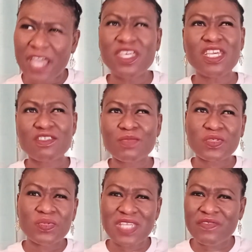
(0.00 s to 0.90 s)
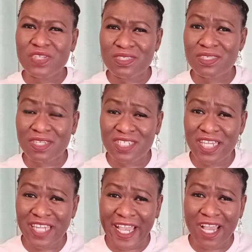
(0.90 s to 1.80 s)
I think in some schools they even used to
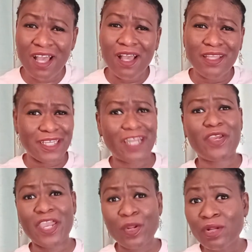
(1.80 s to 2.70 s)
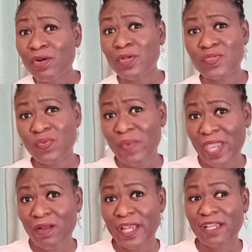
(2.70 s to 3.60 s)
dictate like the kind of hair the girls will
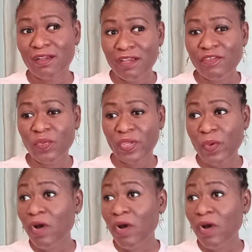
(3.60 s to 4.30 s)
wear, like every week.